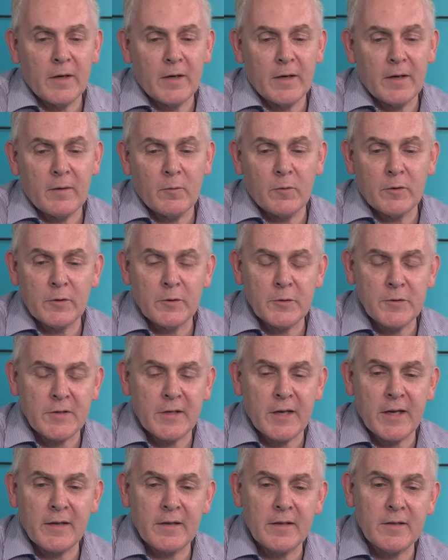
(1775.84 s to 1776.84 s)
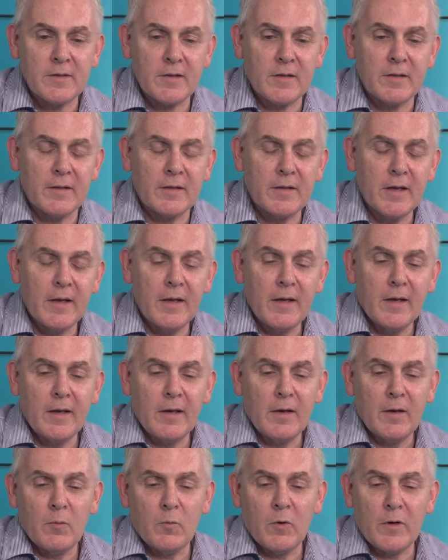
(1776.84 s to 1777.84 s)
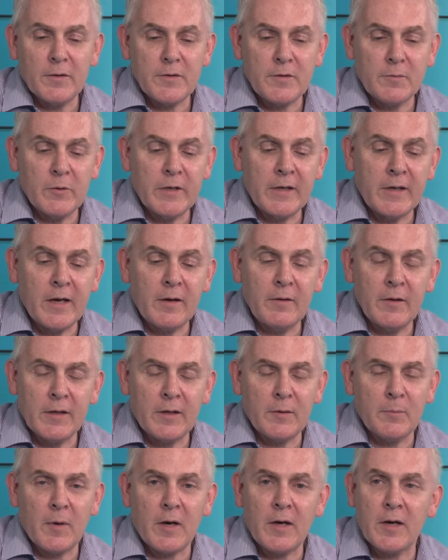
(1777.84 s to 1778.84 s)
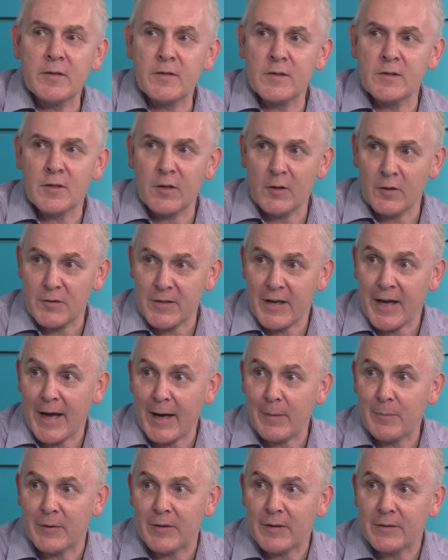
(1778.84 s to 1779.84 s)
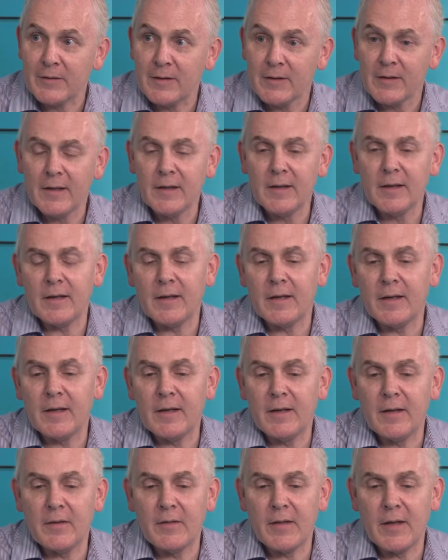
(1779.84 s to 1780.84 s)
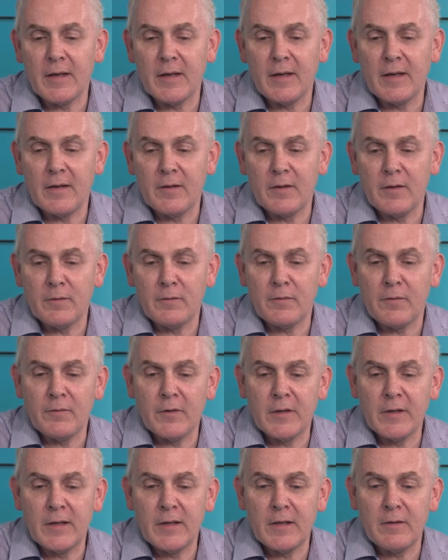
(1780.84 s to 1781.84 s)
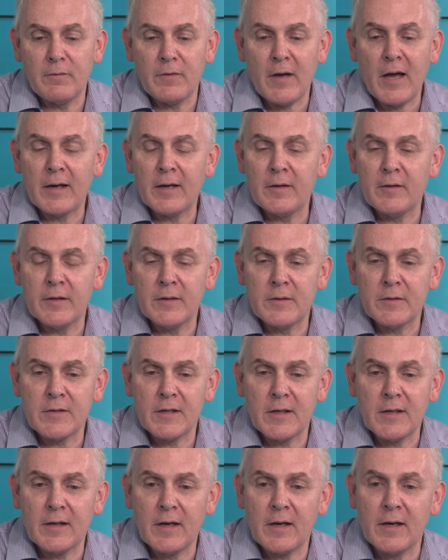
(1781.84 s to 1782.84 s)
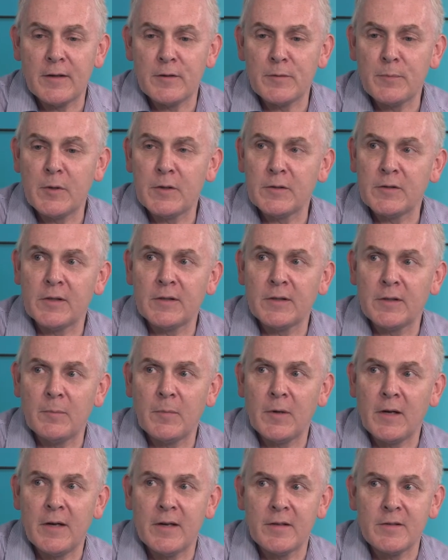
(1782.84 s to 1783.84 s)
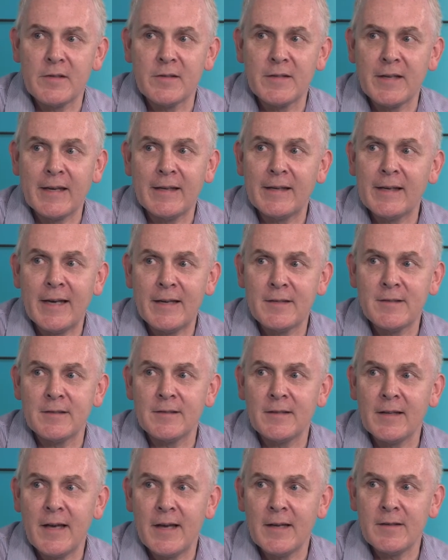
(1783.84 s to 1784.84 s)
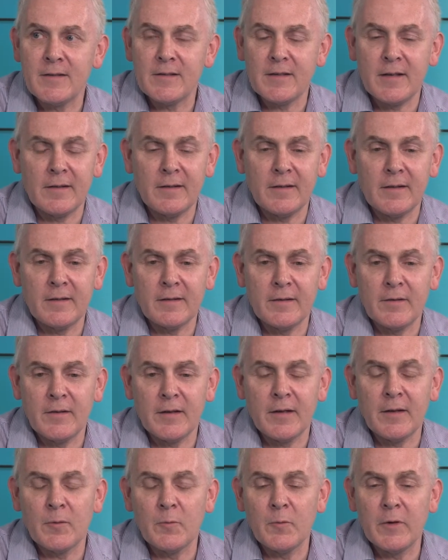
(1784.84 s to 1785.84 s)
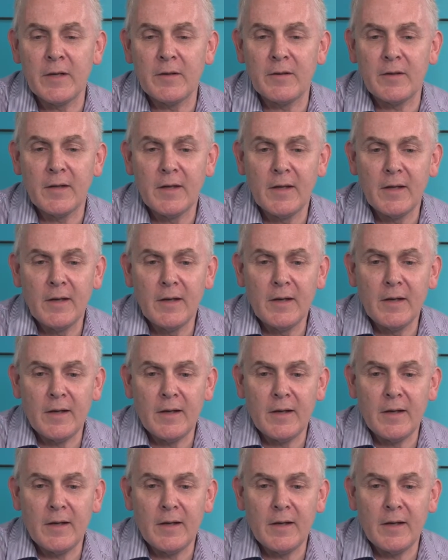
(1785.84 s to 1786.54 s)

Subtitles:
we're all seeing is that whilst we know that compliance has got to happen, the value that clients put on compliance is getting less and less. And I think with